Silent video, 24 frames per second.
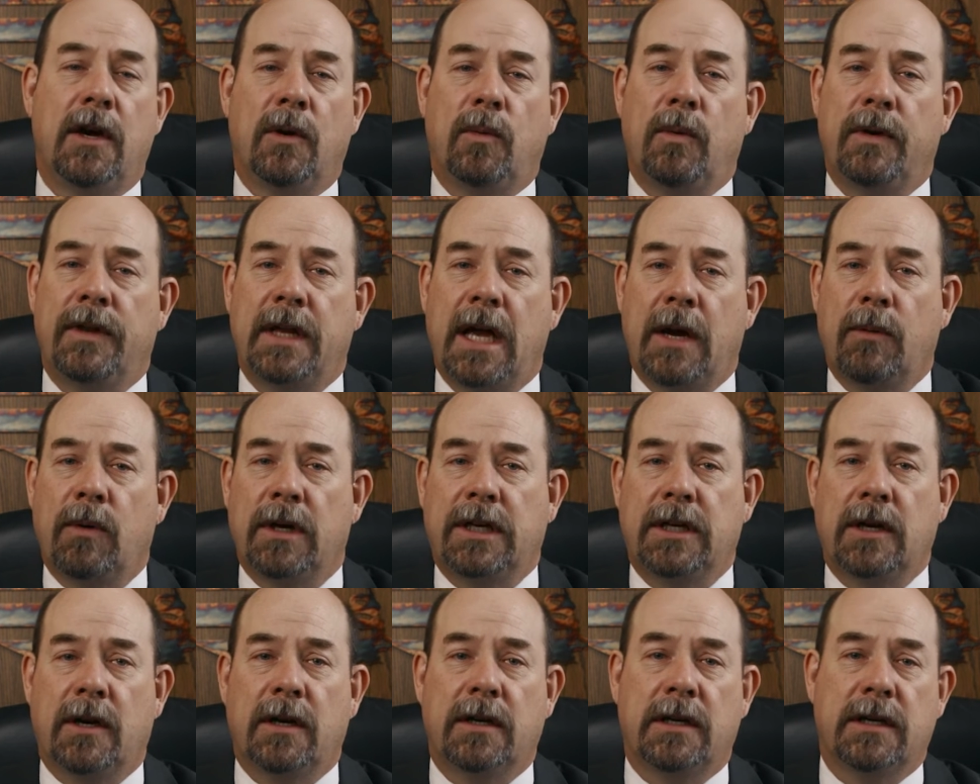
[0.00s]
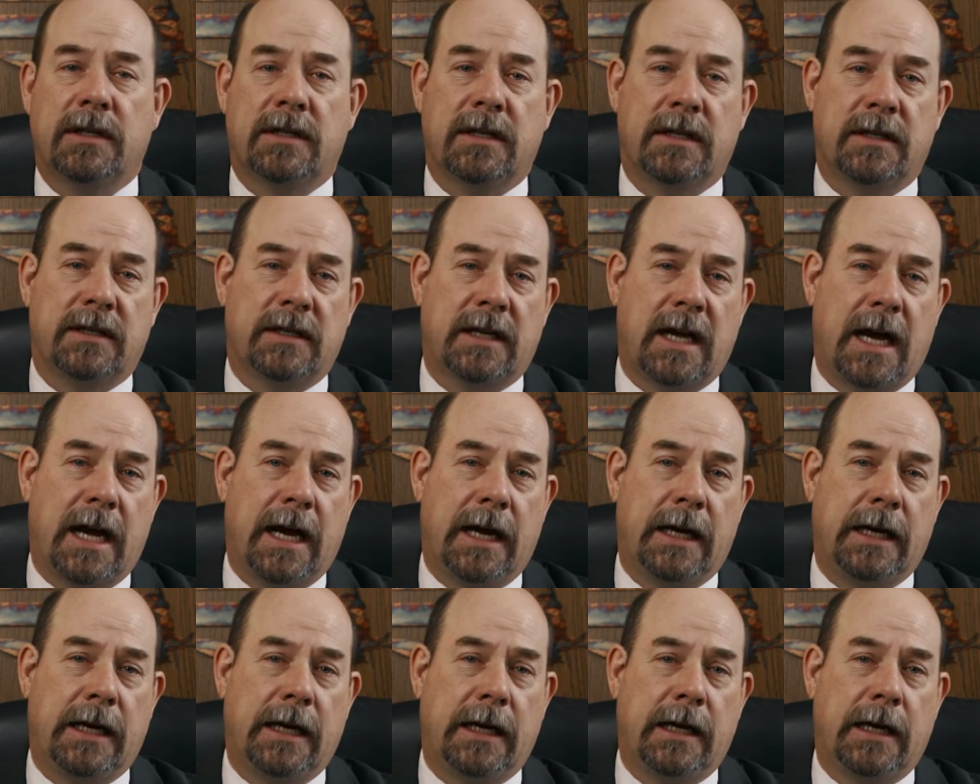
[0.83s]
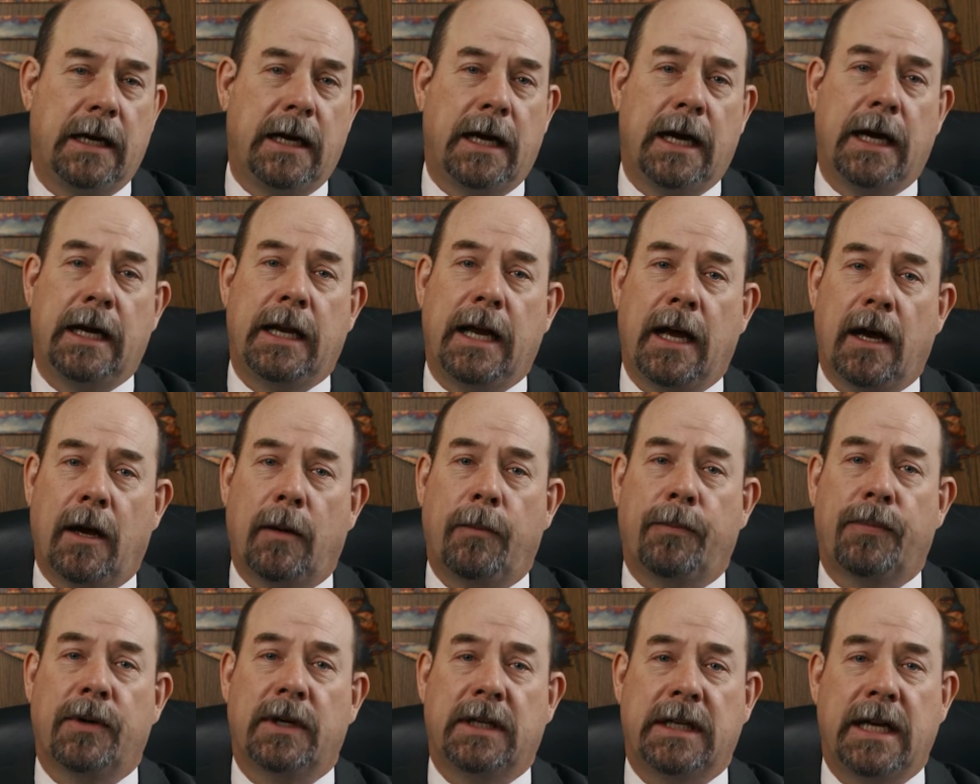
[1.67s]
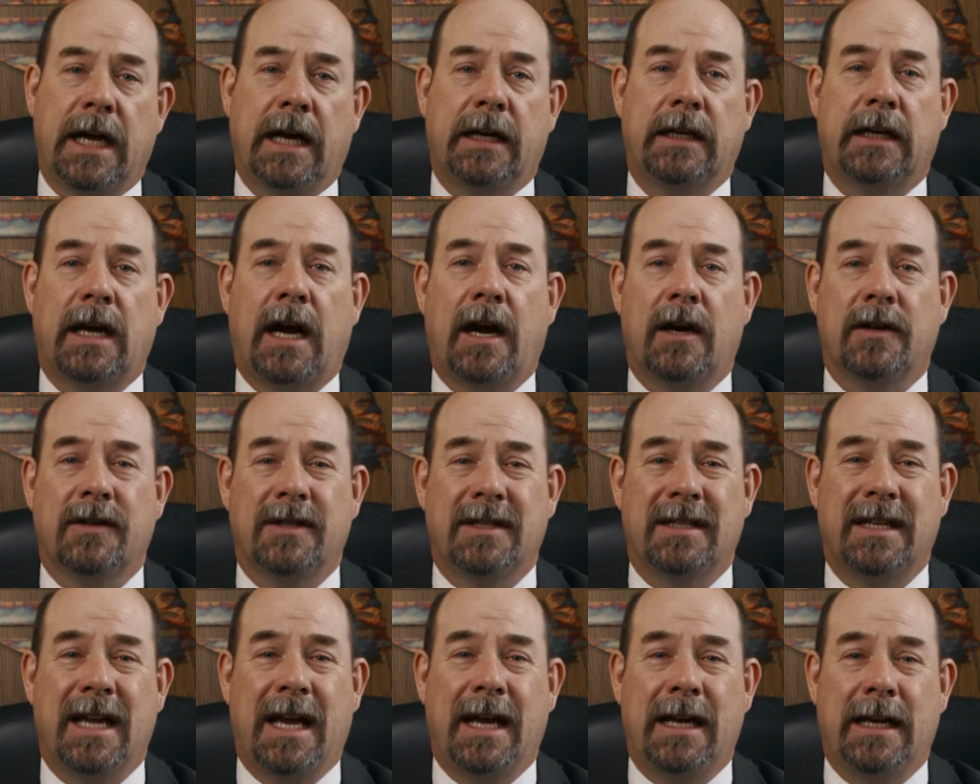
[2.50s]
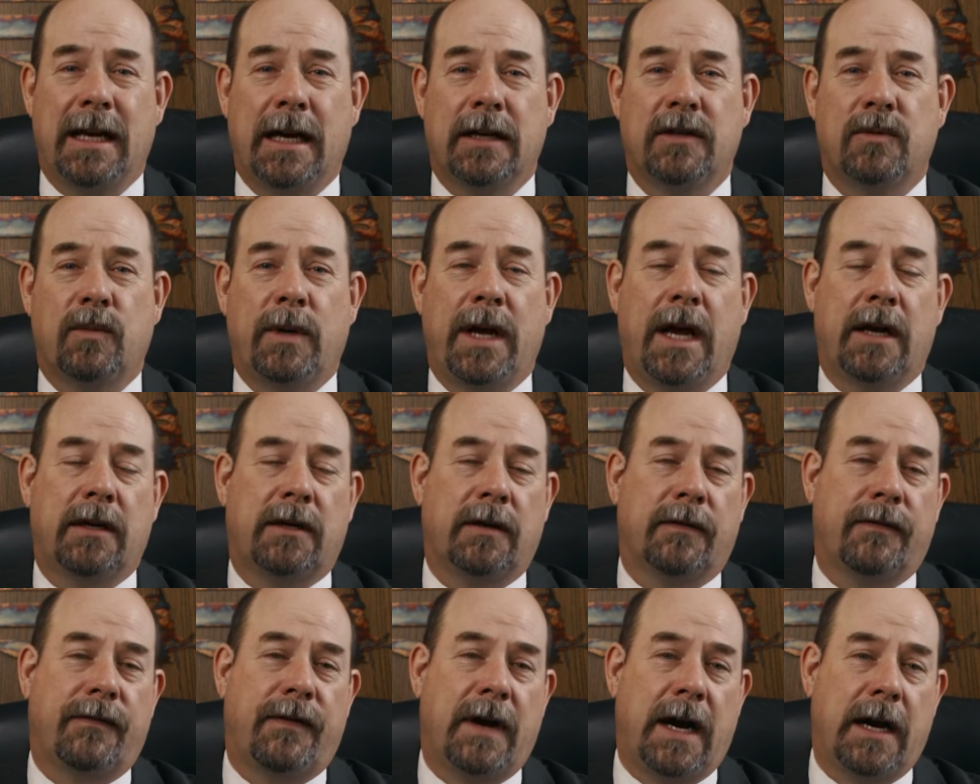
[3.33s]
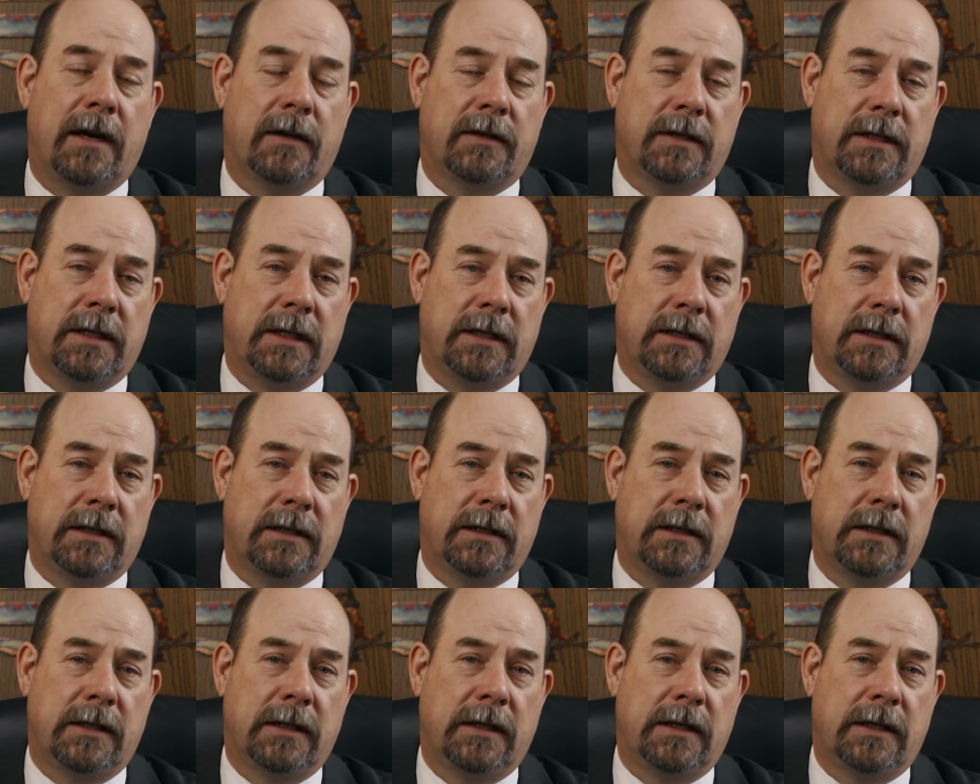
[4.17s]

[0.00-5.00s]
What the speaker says: when they return to society and help protect our state as we enter fire season.